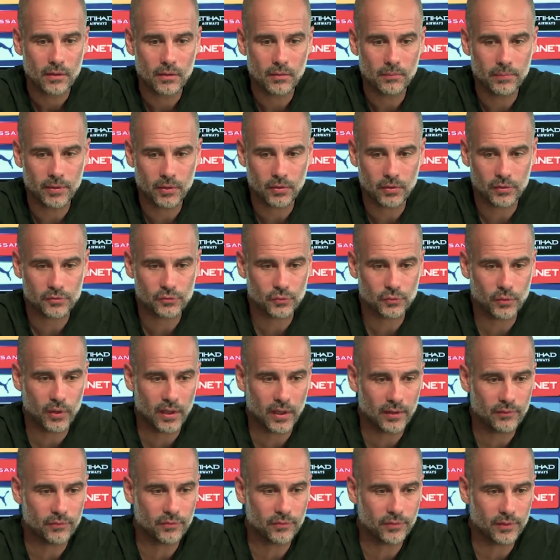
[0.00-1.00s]
Because we
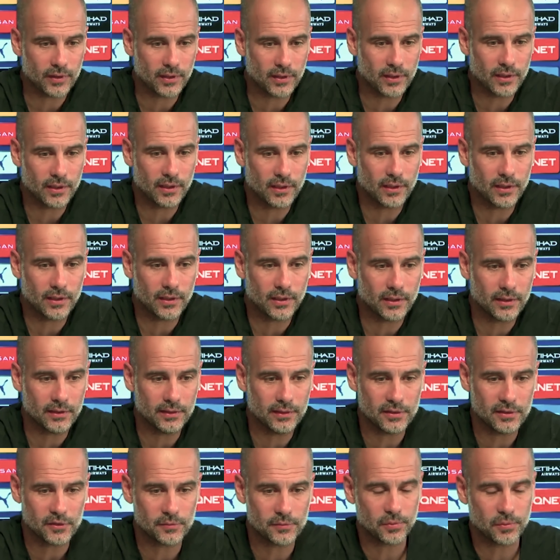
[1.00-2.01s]
have
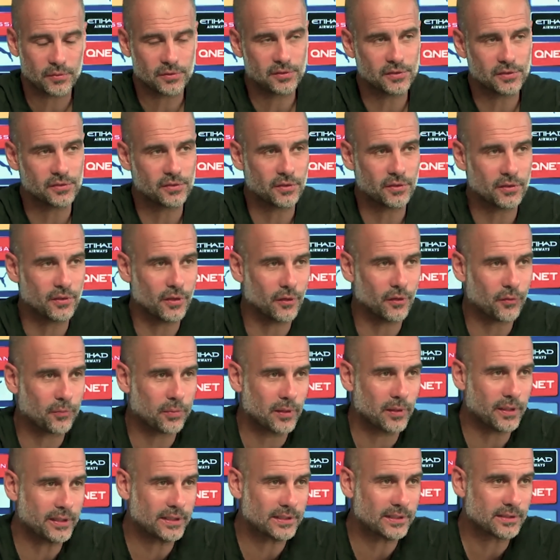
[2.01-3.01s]
in this position of
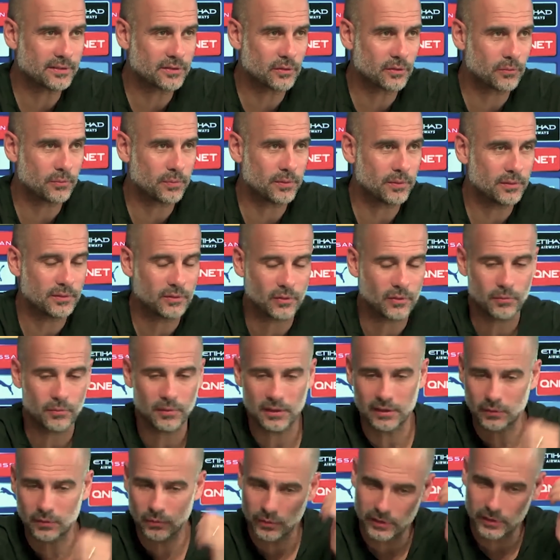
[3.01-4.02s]
players, and
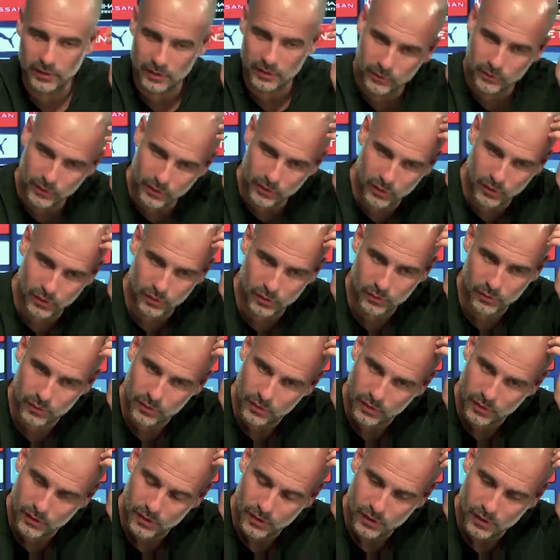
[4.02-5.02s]
normally we go
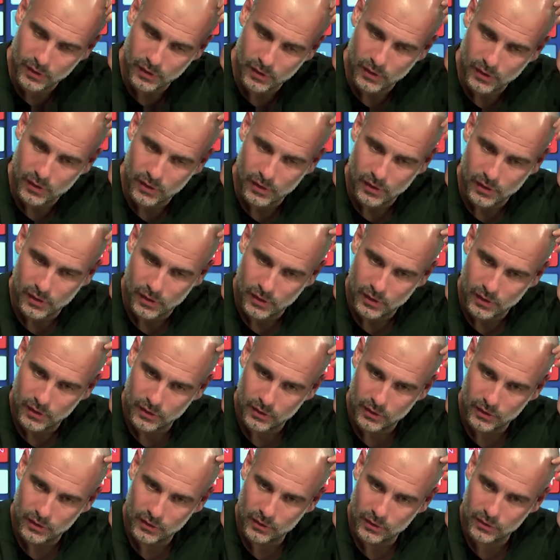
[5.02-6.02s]

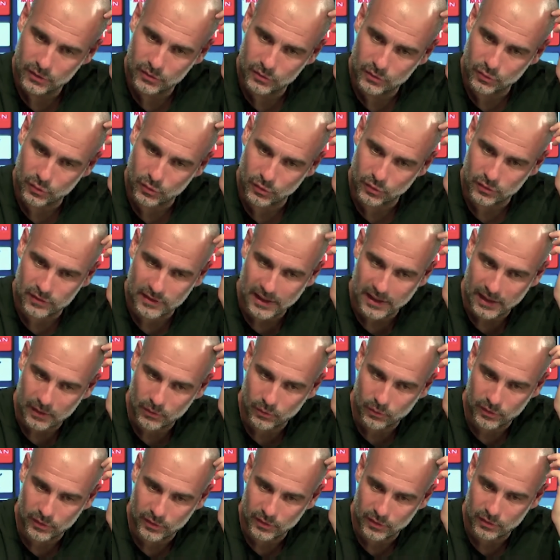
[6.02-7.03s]
to contact
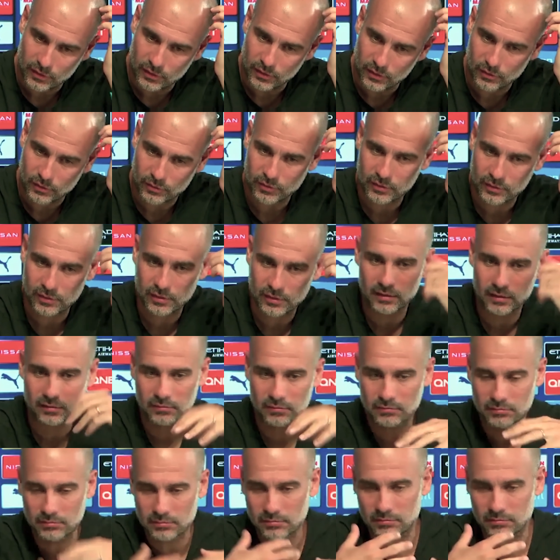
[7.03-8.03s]
with
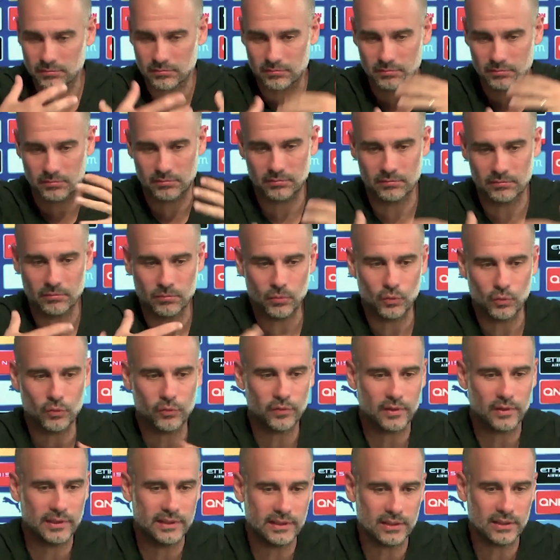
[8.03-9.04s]
move
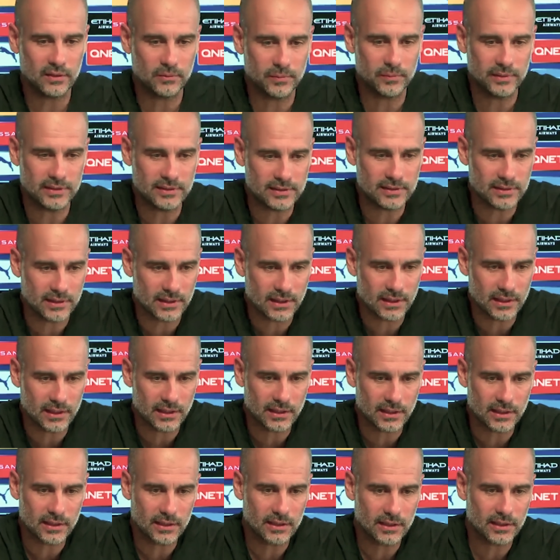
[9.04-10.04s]
a little bit
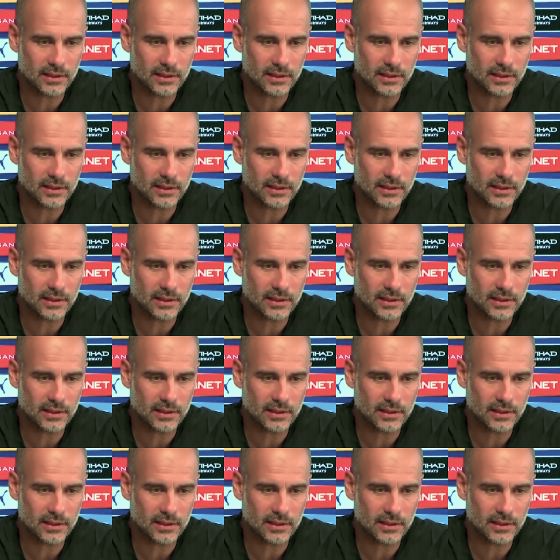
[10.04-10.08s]
the